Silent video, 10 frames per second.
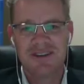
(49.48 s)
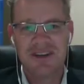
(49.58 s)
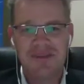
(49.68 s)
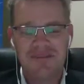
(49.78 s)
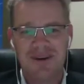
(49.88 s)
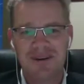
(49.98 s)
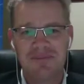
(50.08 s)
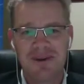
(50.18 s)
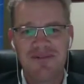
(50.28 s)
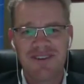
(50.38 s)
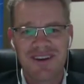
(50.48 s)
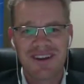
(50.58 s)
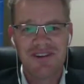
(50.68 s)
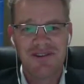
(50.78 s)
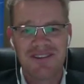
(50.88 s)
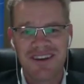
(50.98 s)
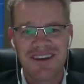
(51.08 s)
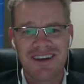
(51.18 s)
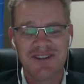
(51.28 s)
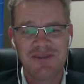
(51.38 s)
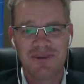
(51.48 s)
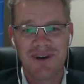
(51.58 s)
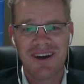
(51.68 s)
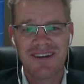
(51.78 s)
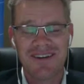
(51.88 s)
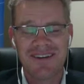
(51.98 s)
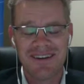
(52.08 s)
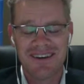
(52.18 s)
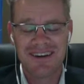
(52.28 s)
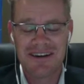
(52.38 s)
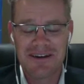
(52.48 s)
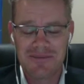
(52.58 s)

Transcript: might be fairly unique, actually, Brad. I